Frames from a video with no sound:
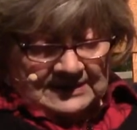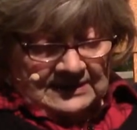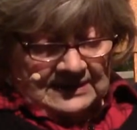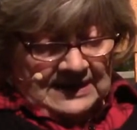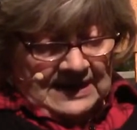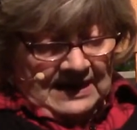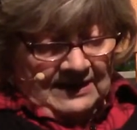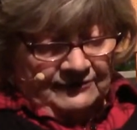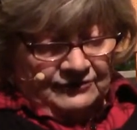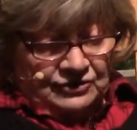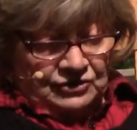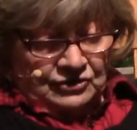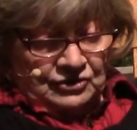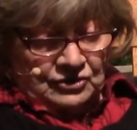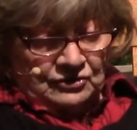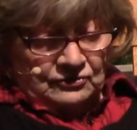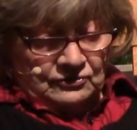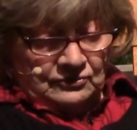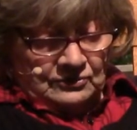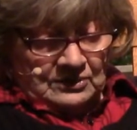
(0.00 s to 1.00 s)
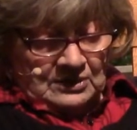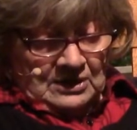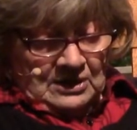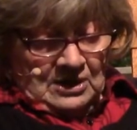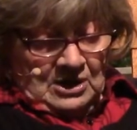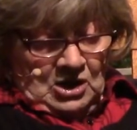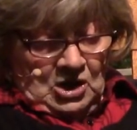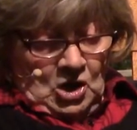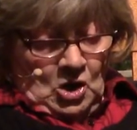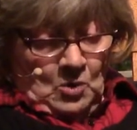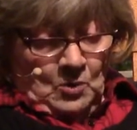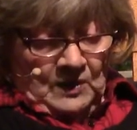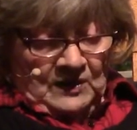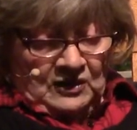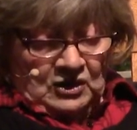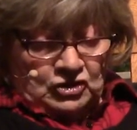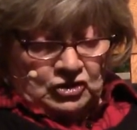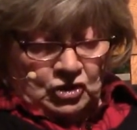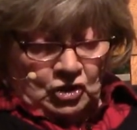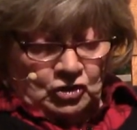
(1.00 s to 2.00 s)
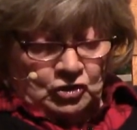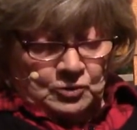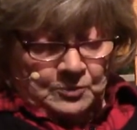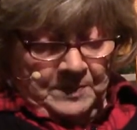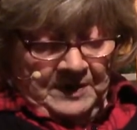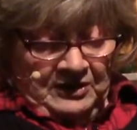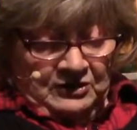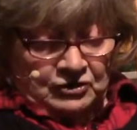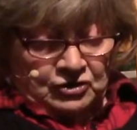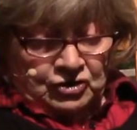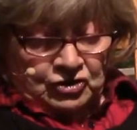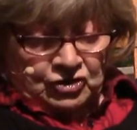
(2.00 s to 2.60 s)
of the afternoon. When the church bells